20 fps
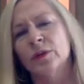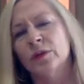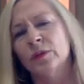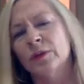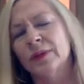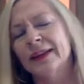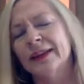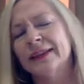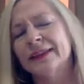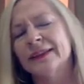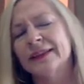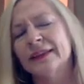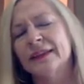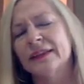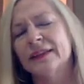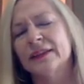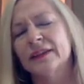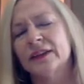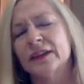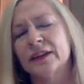well,
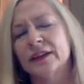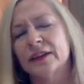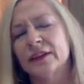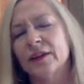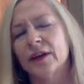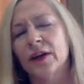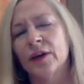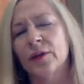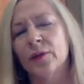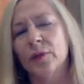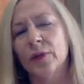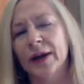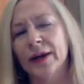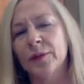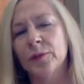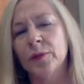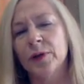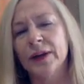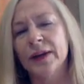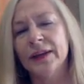
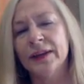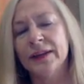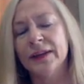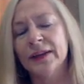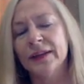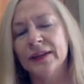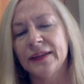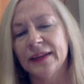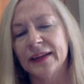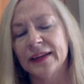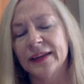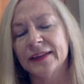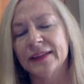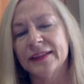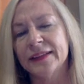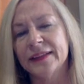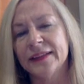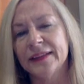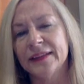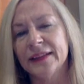Y1, yeah, it's
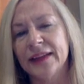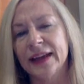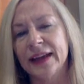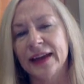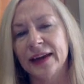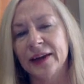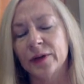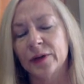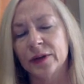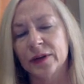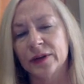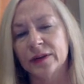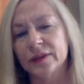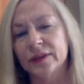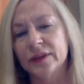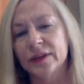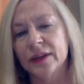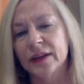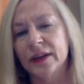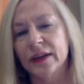still
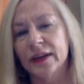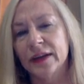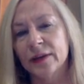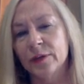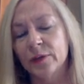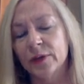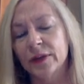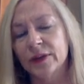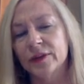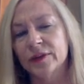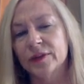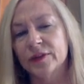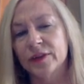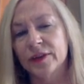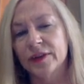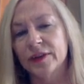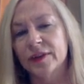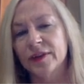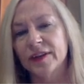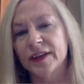hours, whether it's
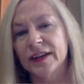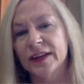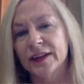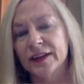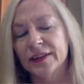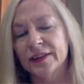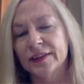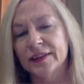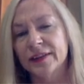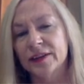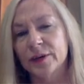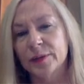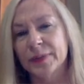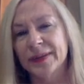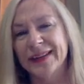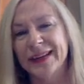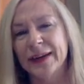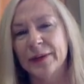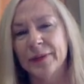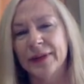greater or equal to 0,
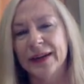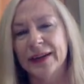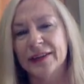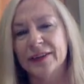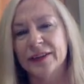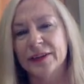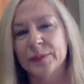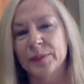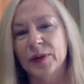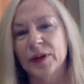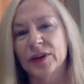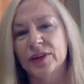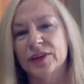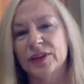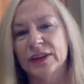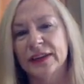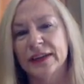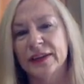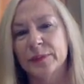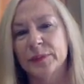but now we actually
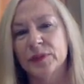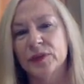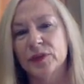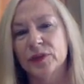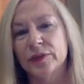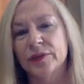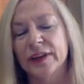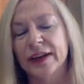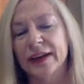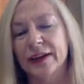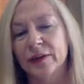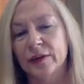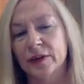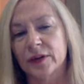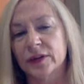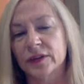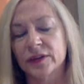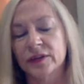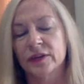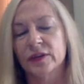partially observe
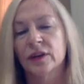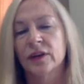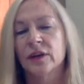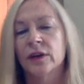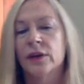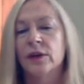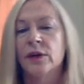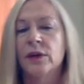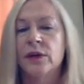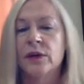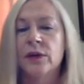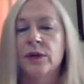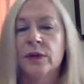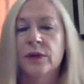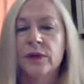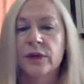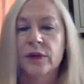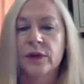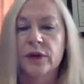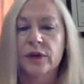hours.
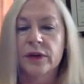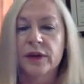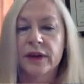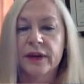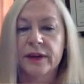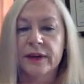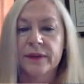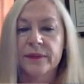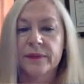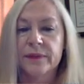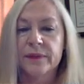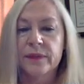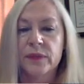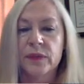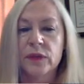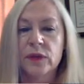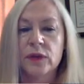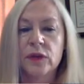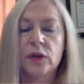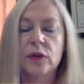Okay,
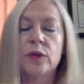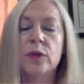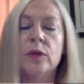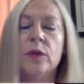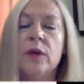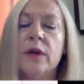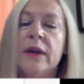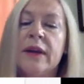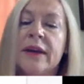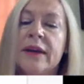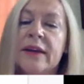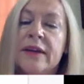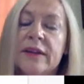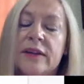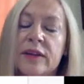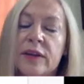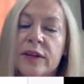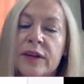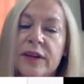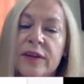so
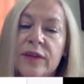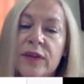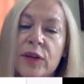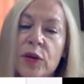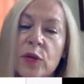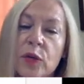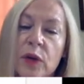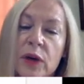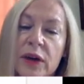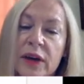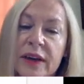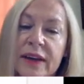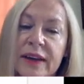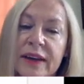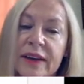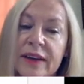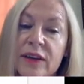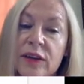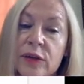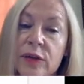if they're
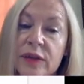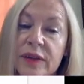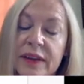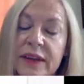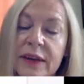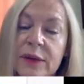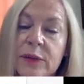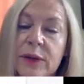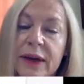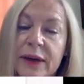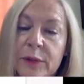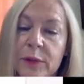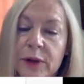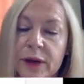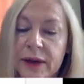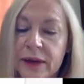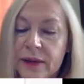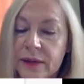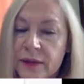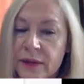working, you see
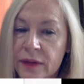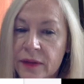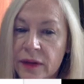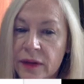Y1,